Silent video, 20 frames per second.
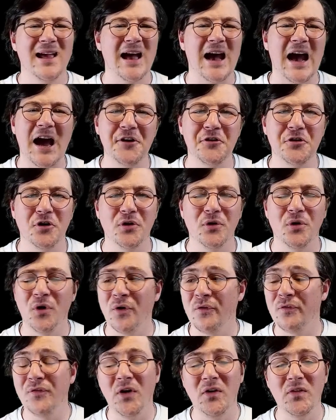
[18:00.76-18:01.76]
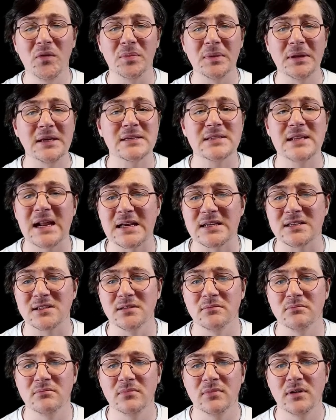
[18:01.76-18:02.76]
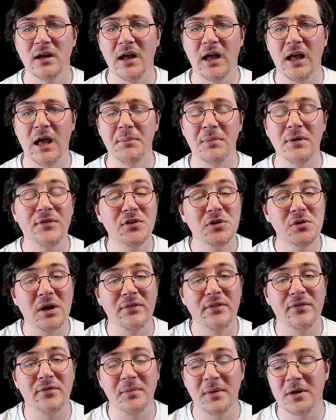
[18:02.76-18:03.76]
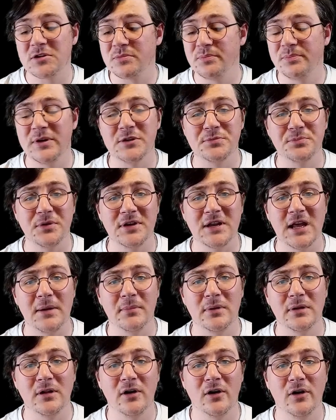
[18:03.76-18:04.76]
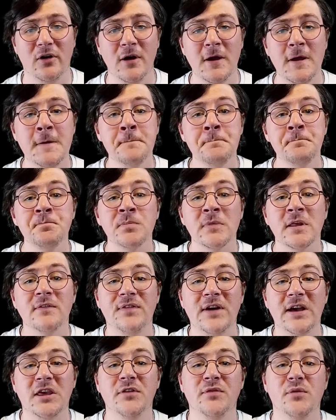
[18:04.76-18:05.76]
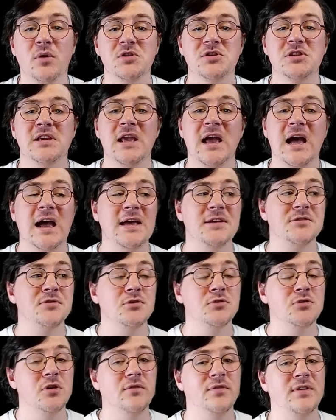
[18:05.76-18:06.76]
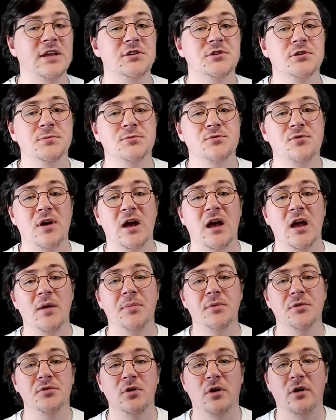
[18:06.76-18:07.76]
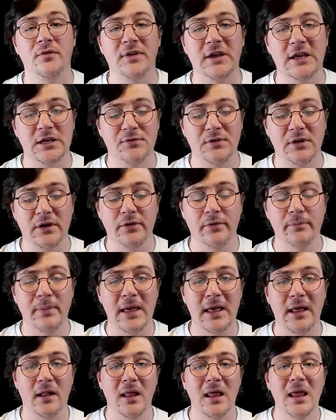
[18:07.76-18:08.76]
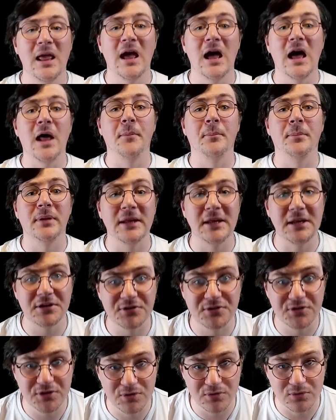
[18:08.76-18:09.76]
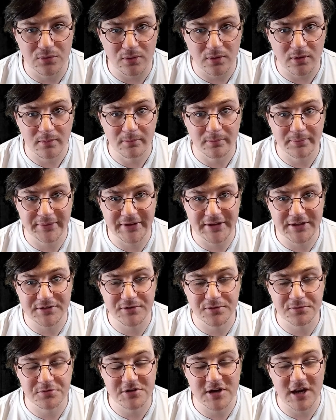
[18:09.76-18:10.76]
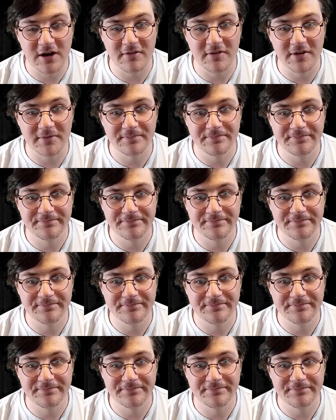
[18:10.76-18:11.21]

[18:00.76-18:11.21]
I don't know, phone the police and ask them. But if you do have information, please put it down below. Thank you for watching, guys. Don't forget to subscribe. Don't forget to ring the bell. And please do share it.